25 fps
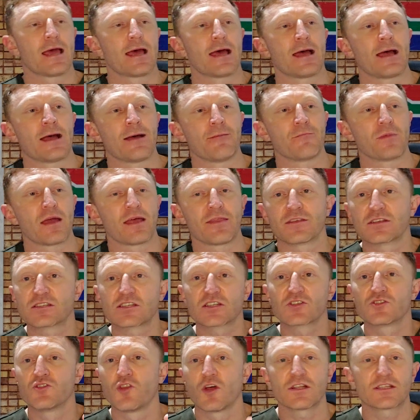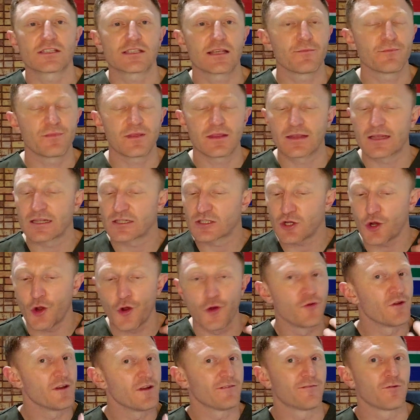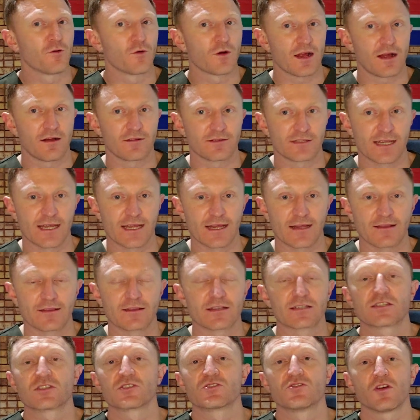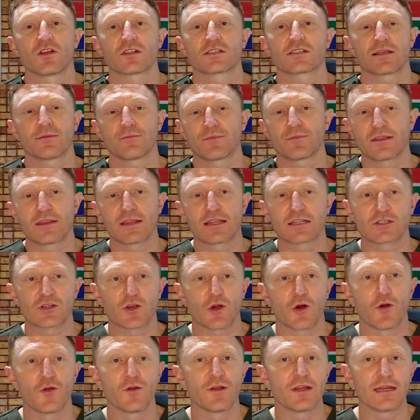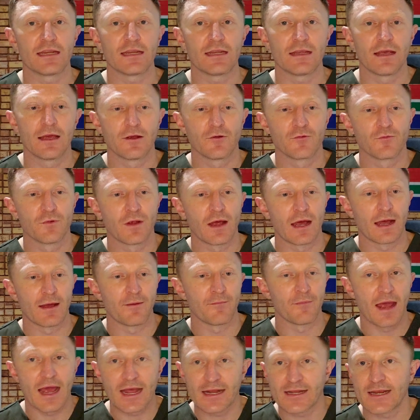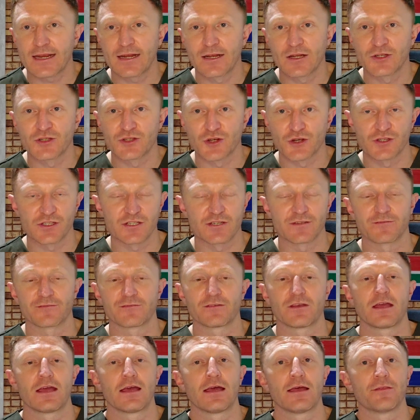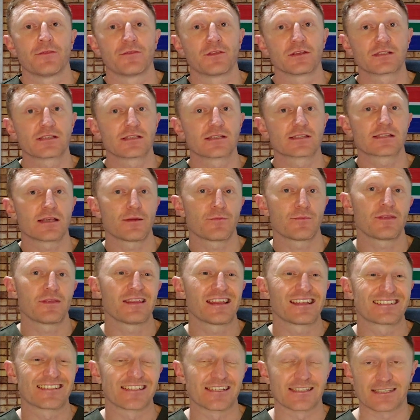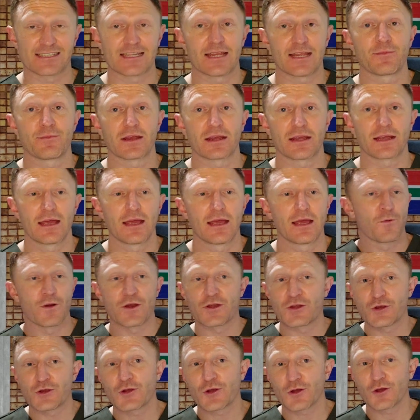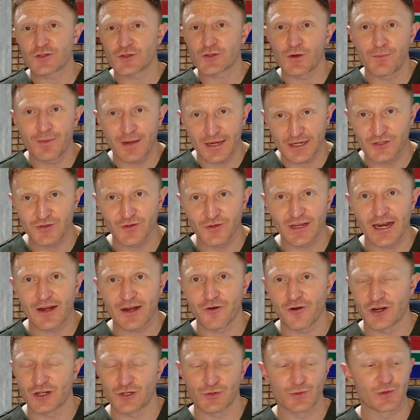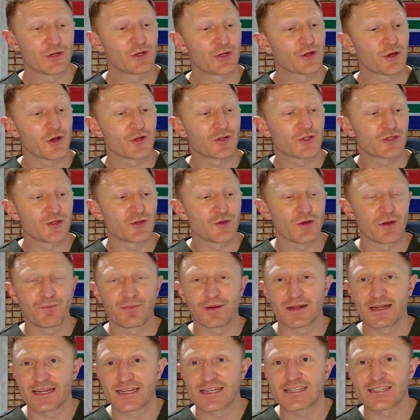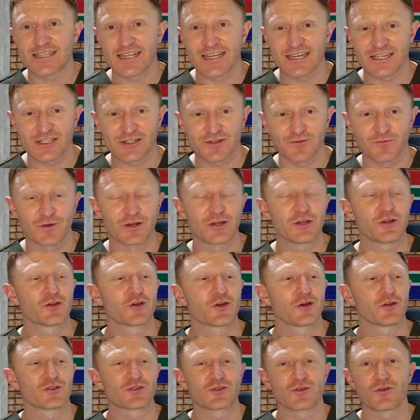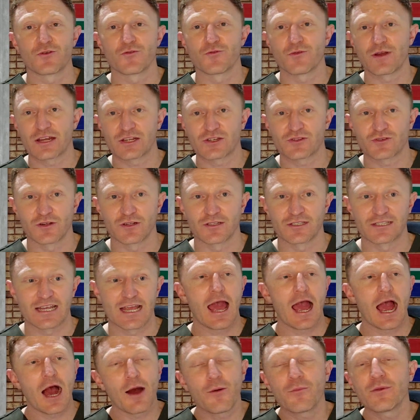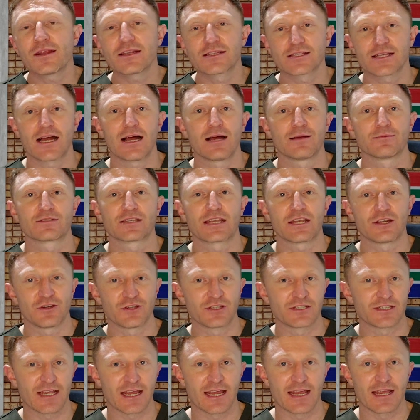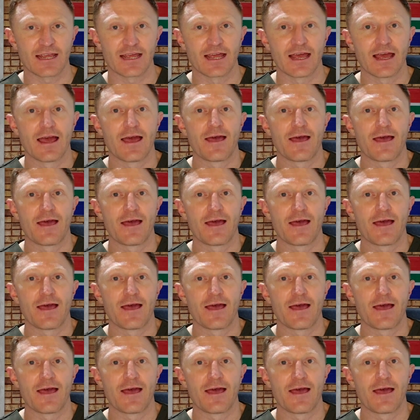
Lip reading: And this is not something that's only for Gauteng. This is not something that's only at Helen Joseph. This is something that's systemic. When you go to a petrol garage, when you go to a police station, when you go to a restaurant, how many times can you say